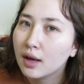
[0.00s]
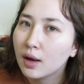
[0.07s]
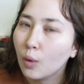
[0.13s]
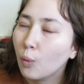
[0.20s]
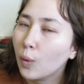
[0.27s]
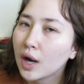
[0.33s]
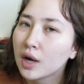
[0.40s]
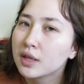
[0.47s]

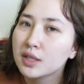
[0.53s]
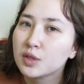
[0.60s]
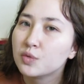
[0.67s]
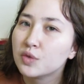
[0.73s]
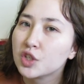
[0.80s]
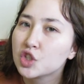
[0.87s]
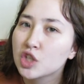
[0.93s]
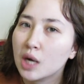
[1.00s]
where are these
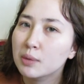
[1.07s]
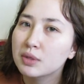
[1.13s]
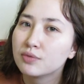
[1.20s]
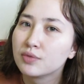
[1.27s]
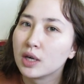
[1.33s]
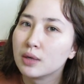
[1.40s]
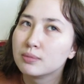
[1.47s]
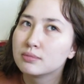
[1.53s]
fish coming
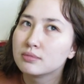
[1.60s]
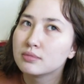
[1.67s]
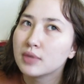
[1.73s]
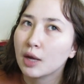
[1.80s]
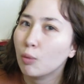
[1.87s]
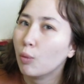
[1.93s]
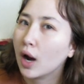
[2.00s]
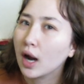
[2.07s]
from?
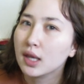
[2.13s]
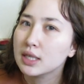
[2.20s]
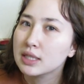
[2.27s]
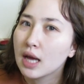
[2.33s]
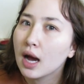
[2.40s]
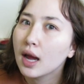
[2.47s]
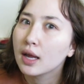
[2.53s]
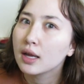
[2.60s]
And why are they
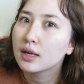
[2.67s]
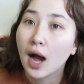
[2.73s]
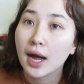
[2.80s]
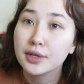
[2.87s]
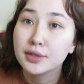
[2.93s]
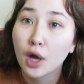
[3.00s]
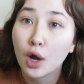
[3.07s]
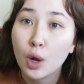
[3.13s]
dying?
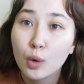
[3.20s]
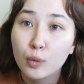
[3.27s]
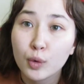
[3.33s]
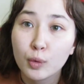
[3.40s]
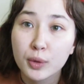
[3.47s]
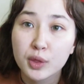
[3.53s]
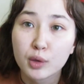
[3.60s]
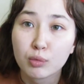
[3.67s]
I go over
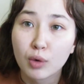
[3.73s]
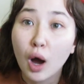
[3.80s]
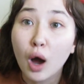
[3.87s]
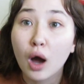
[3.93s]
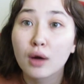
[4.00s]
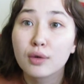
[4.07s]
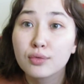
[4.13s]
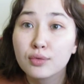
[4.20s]
with the
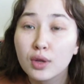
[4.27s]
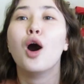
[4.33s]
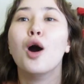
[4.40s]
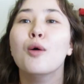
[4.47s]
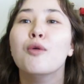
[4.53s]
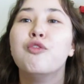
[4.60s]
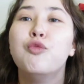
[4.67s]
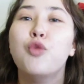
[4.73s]
raft.
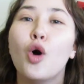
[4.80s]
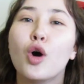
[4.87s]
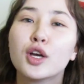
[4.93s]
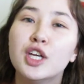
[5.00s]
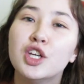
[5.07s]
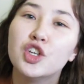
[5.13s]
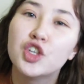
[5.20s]
Oh, fucking